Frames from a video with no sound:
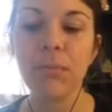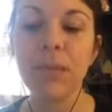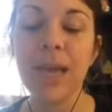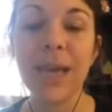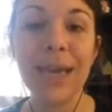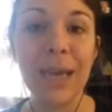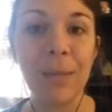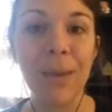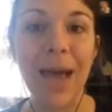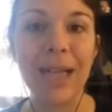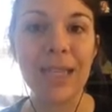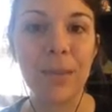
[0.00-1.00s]
Again,
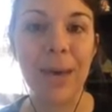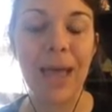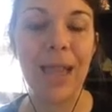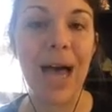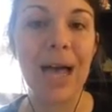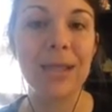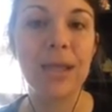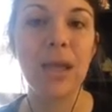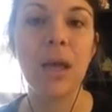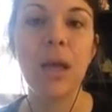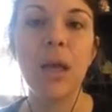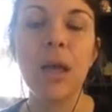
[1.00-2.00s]
back to my last
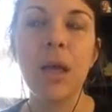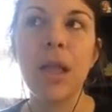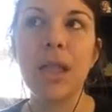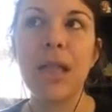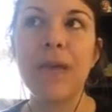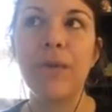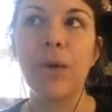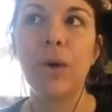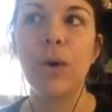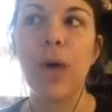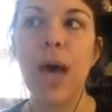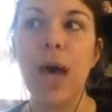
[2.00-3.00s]

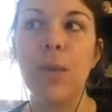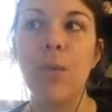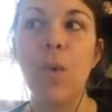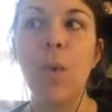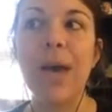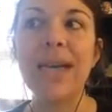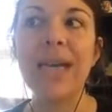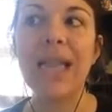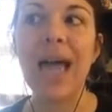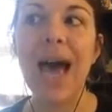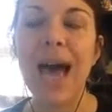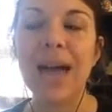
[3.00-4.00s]
level one
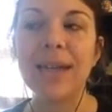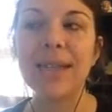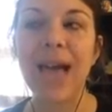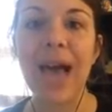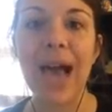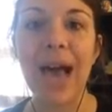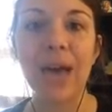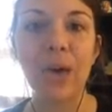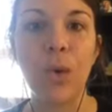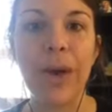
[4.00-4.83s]
class, I had